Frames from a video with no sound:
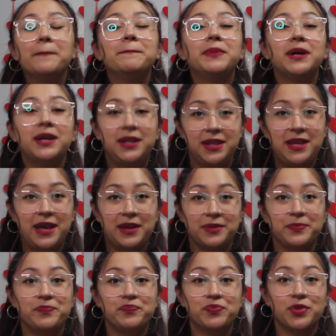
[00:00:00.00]
But yeah,
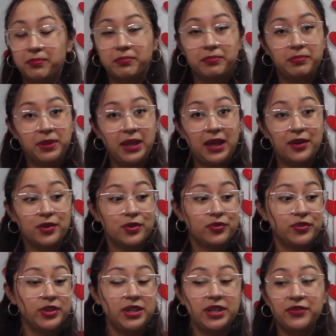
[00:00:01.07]

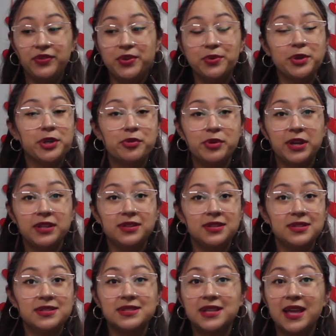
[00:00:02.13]
hopefully if you recreate
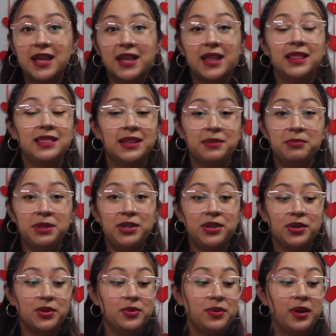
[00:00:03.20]
this, let me
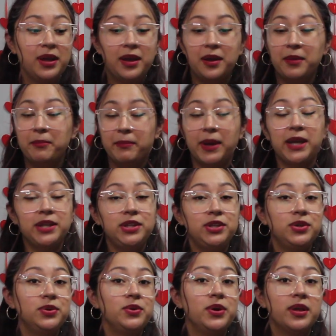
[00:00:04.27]
know. Mind
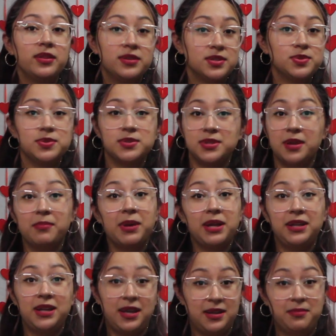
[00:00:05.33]
you, this was not
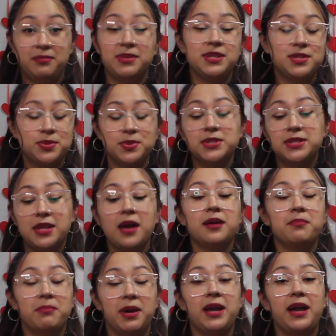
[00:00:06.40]

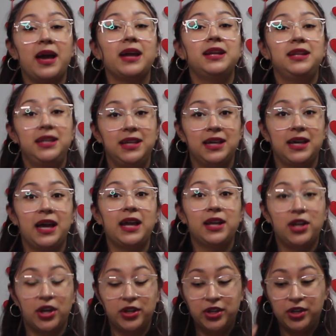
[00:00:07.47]
my idea. I
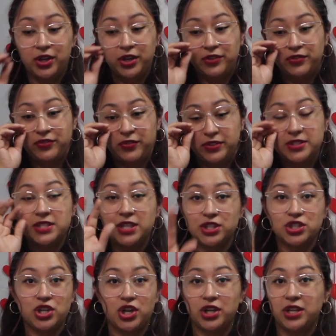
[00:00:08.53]
got it off
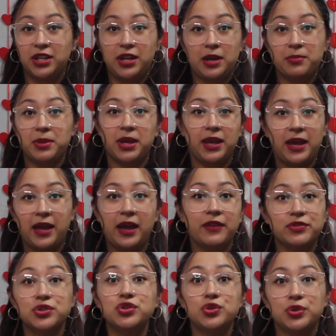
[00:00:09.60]
TikTok, and I'm like, I have
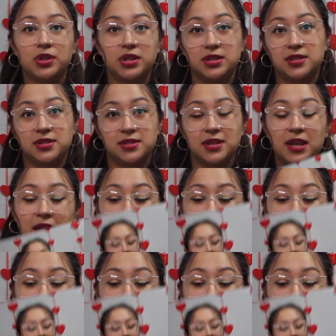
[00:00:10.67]
to do this.